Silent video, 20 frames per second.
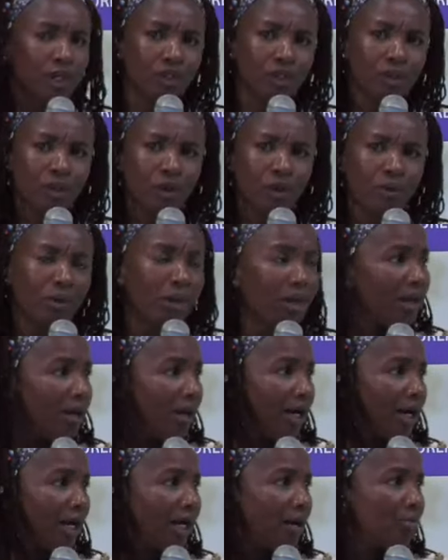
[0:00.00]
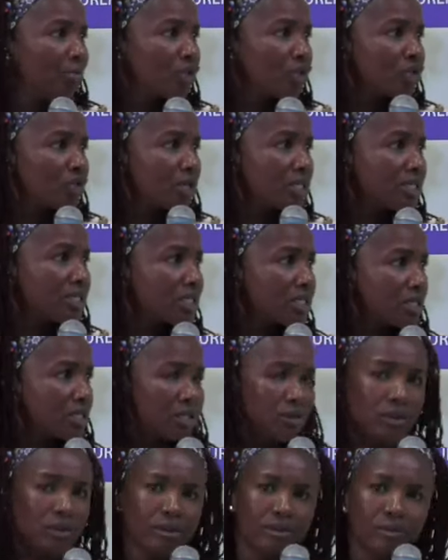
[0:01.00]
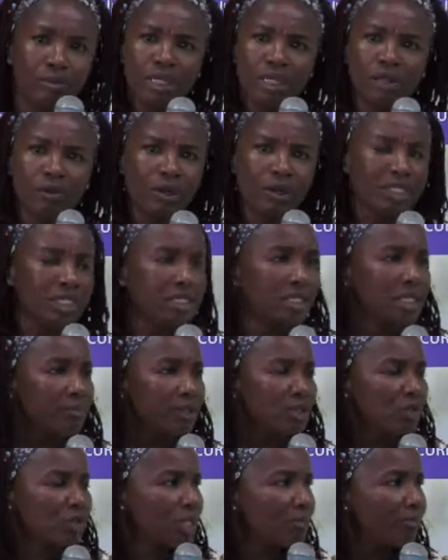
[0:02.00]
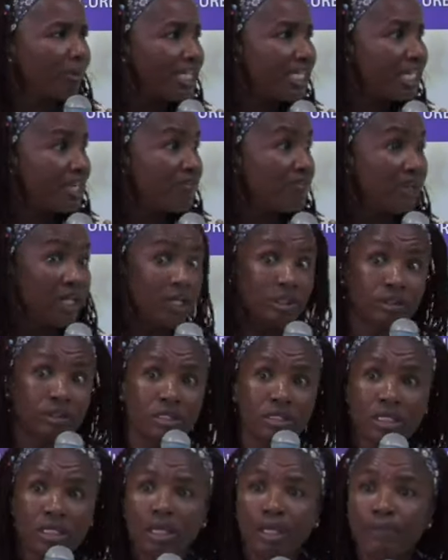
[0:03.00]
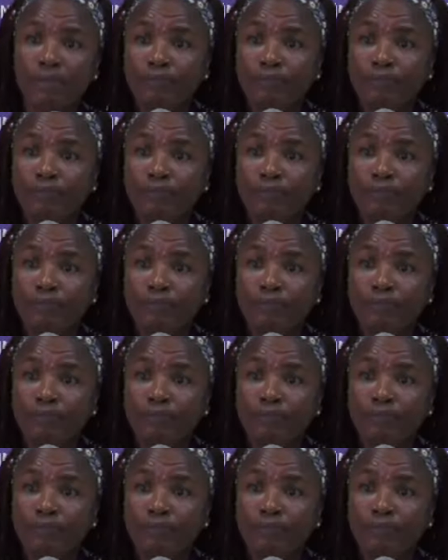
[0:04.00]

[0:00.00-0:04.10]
you know, control this one so much supply 10 tables.